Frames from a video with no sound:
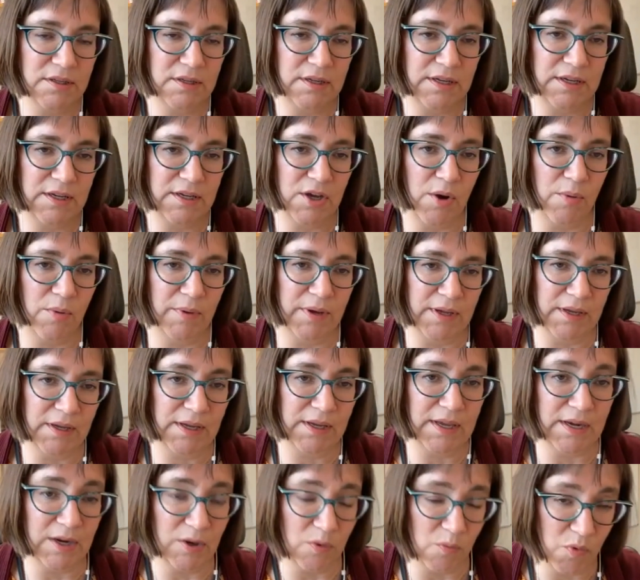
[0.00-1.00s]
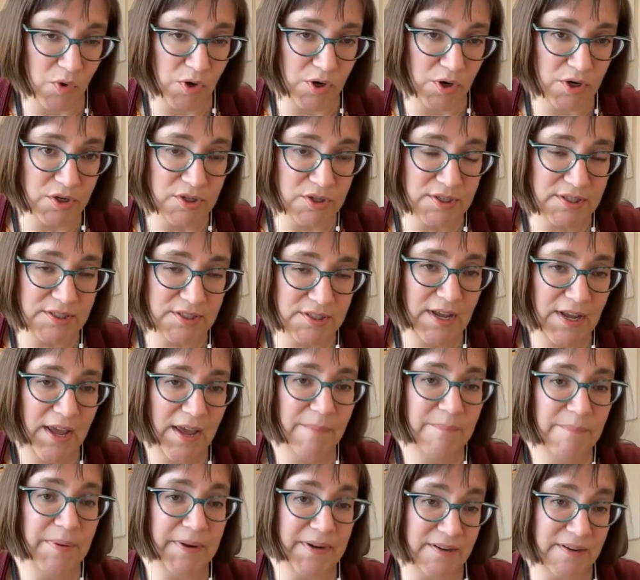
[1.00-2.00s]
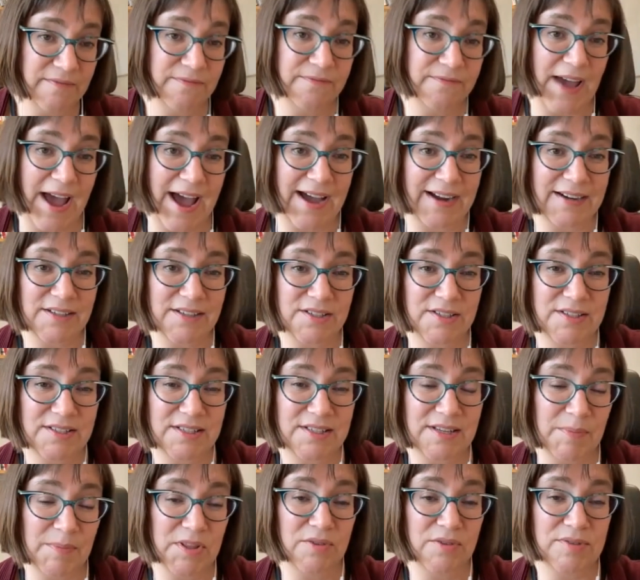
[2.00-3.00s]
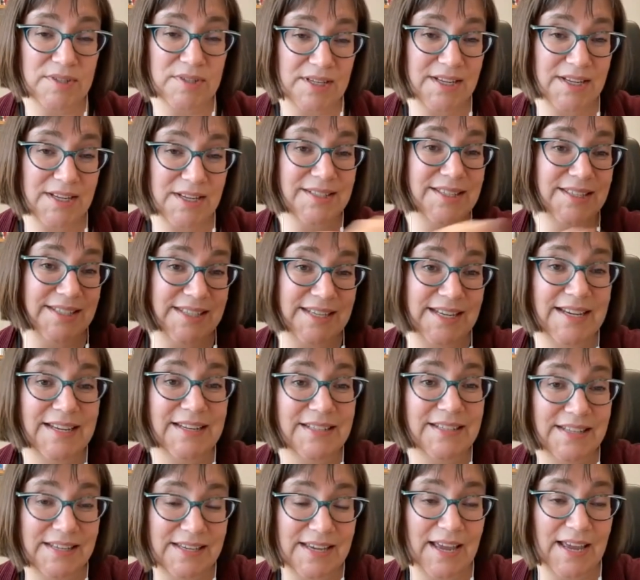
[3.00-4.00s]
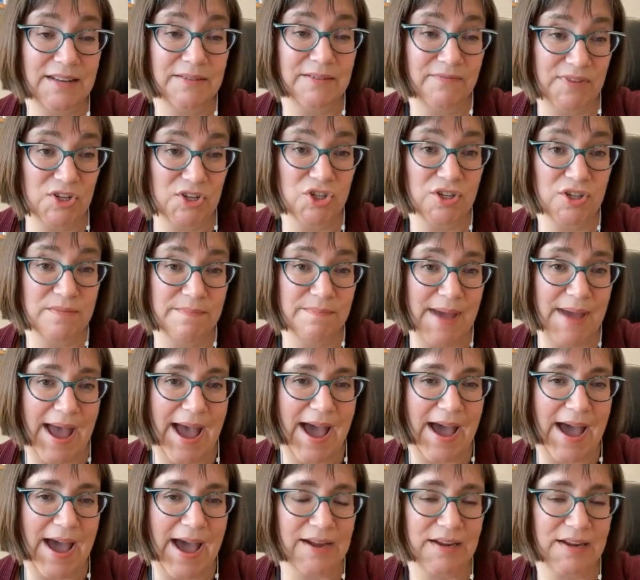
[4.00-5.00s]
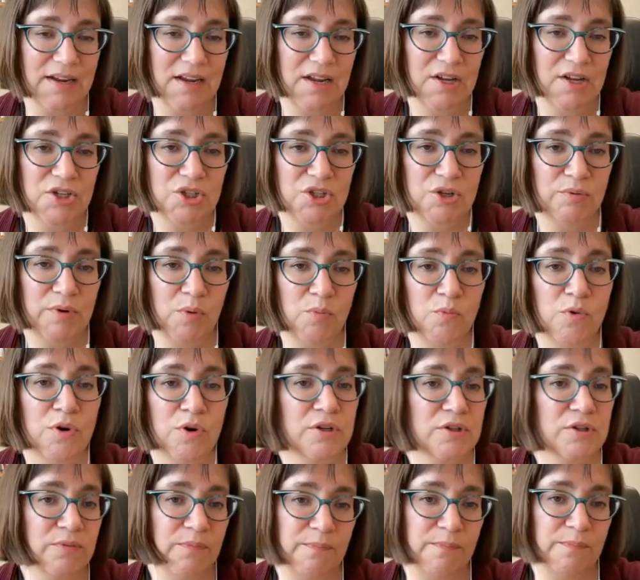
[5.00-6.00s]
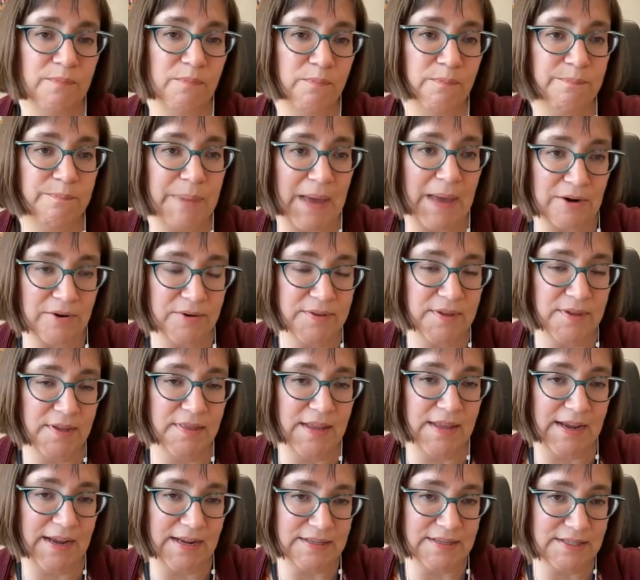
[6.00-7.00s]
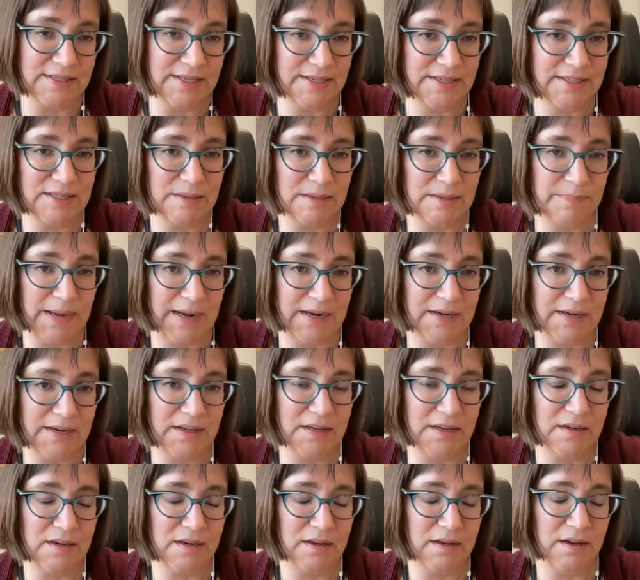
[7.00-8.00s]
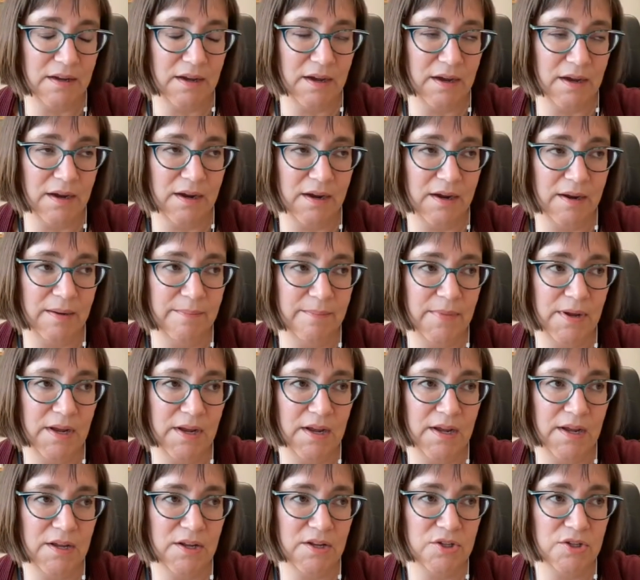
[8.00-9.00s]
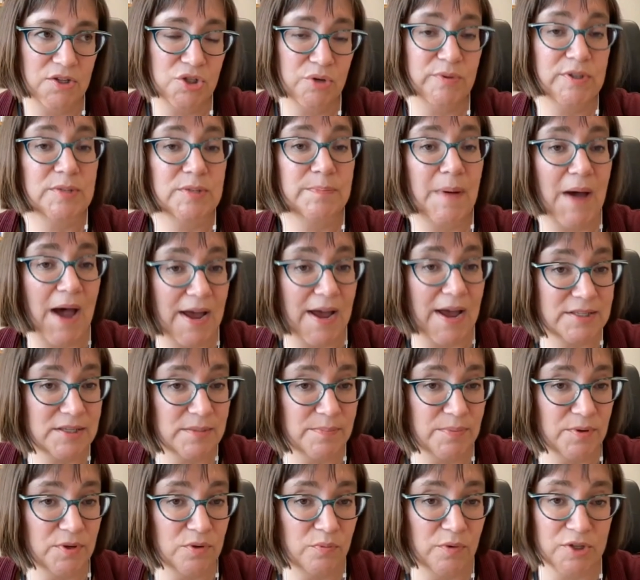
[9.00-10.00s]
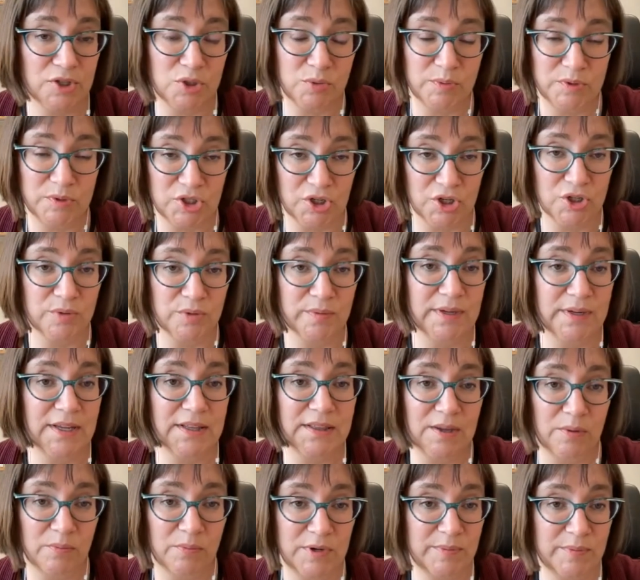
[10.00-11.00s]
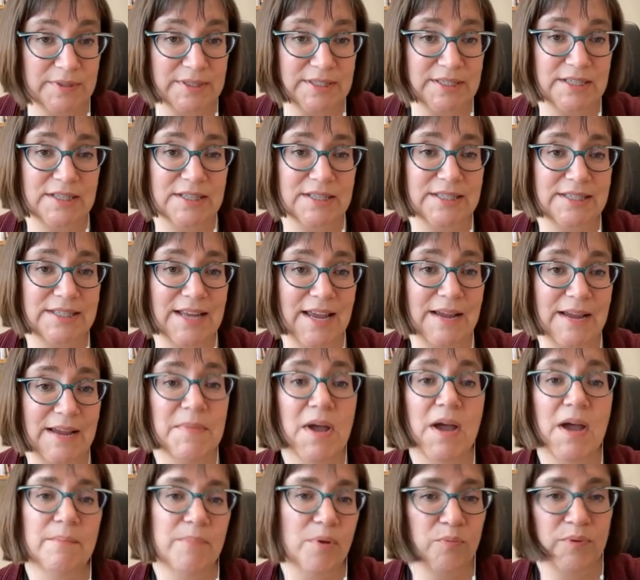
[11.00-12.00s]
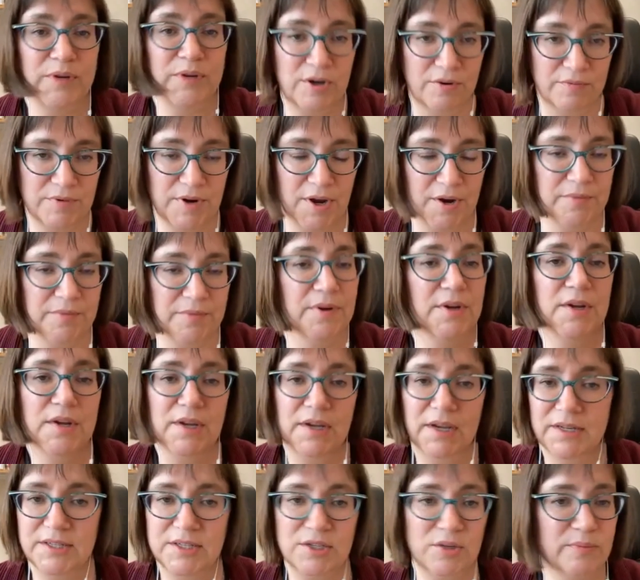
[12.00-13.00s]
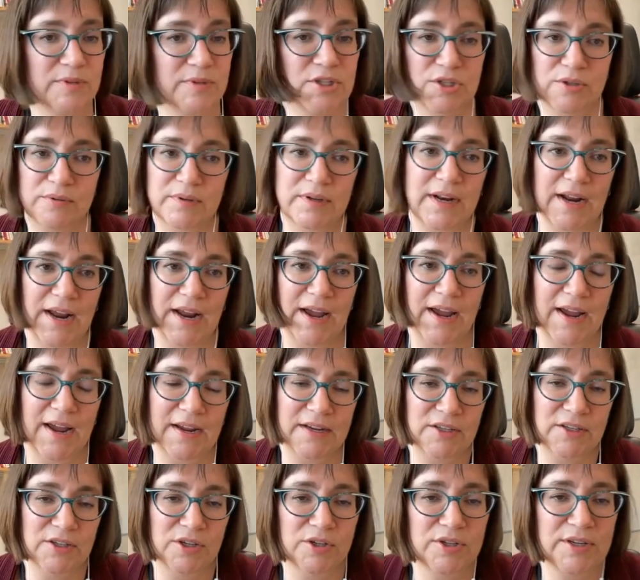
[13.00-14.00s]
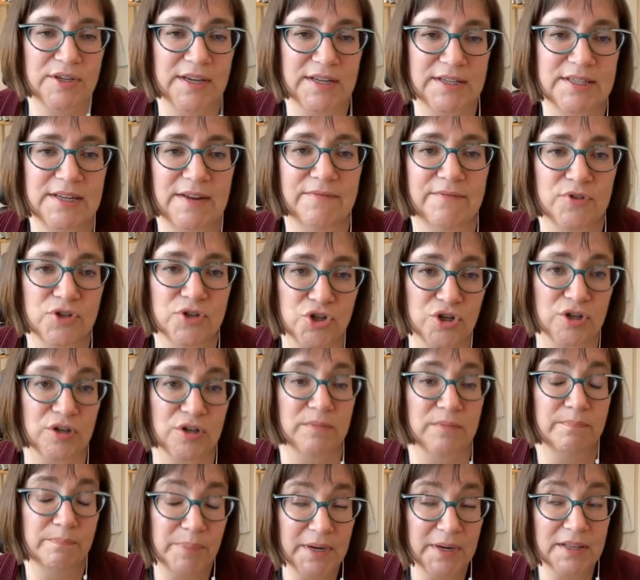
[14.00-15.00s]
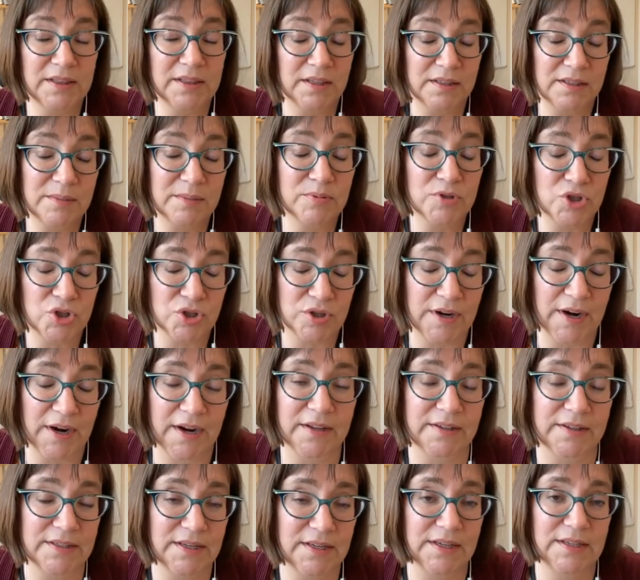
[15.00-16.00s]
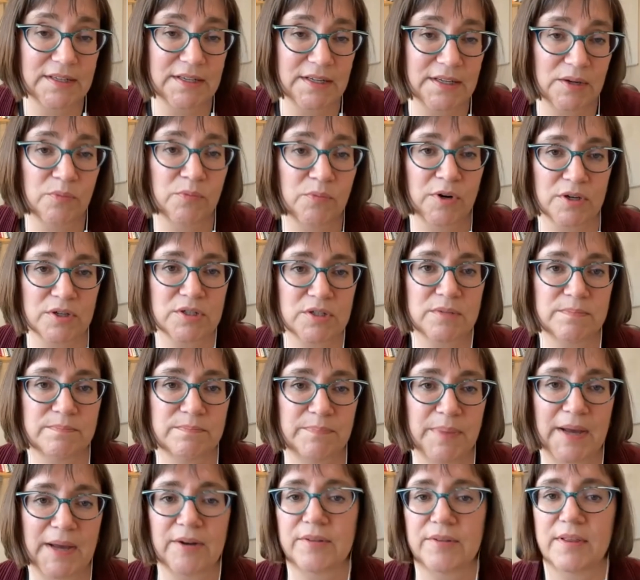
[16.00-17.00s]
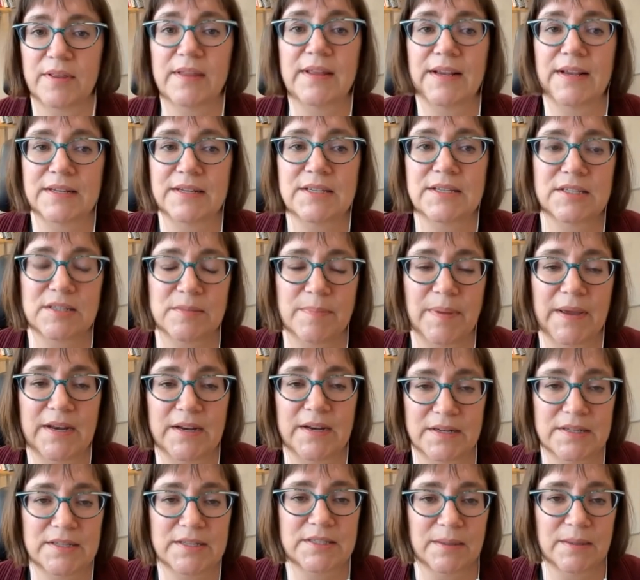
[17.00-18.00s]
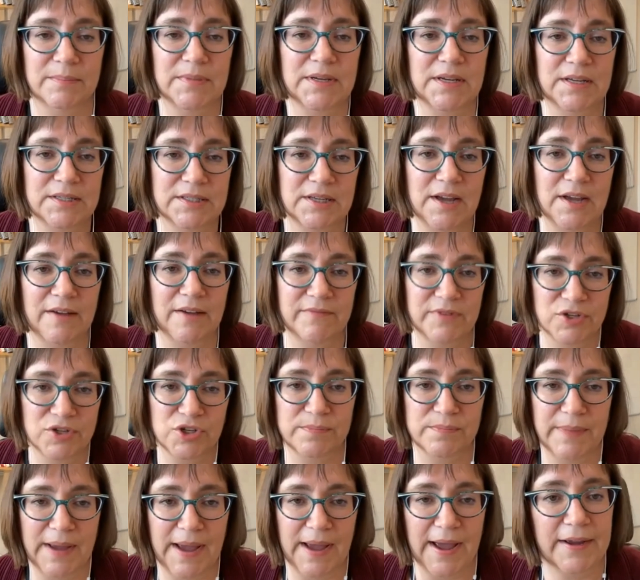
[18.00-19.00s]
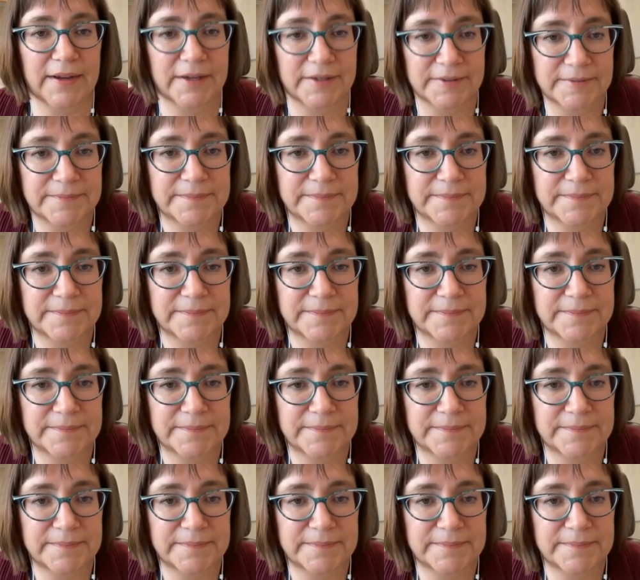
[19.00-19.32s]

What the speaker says: it getting worse. But in fact, some of those kids did get vision back. So it worked better than they anticipated. So it's possible once we start doing it that we would see the same, but we don't know. Until we do it, you can't say for sure. But in the Leber's trial, it worked better than they anticipated, and some kids got vision back.